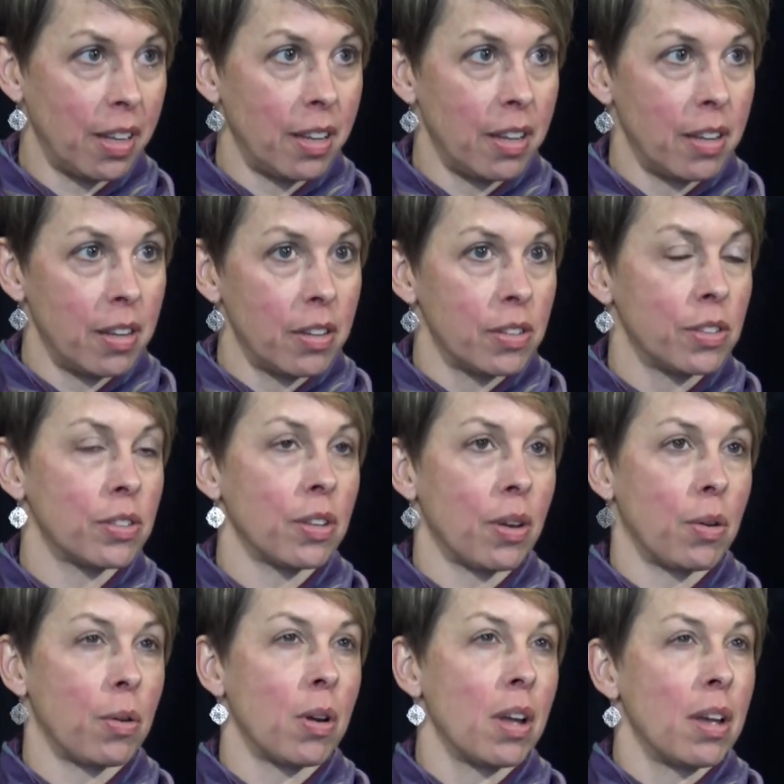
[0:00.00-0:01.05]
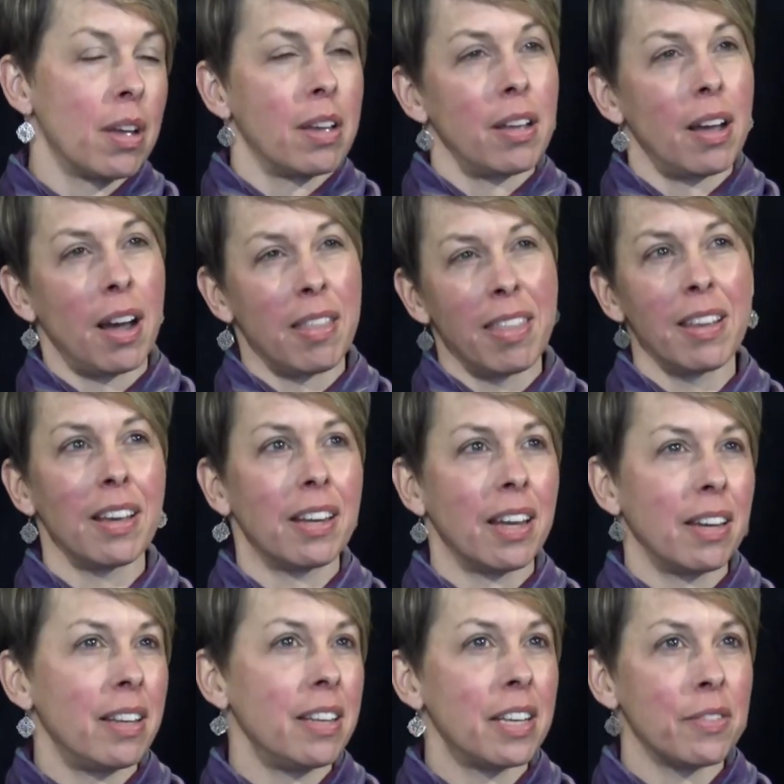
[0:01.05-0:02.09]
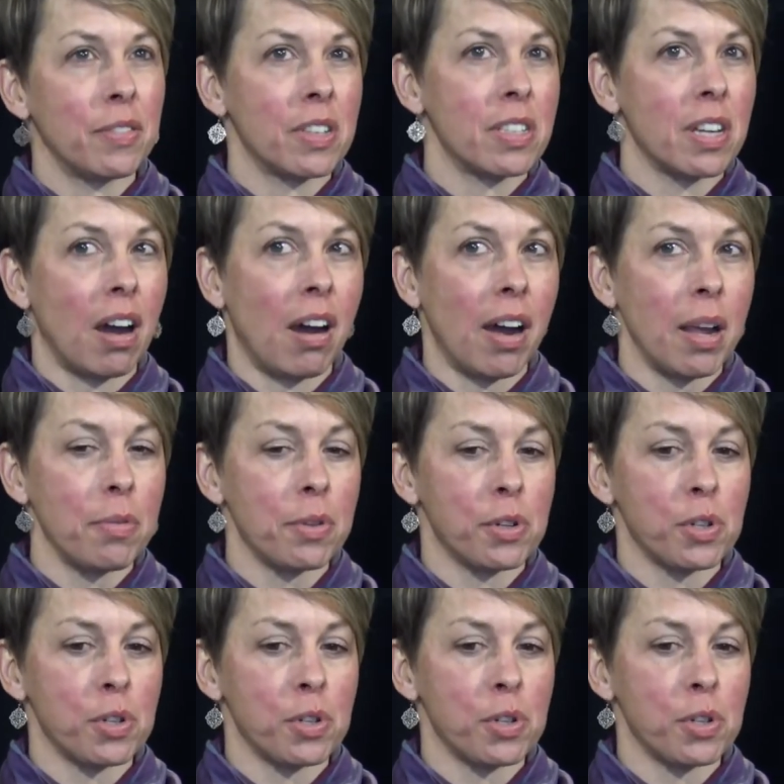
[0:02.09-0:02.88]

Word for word: Yeah. So I think at any given time,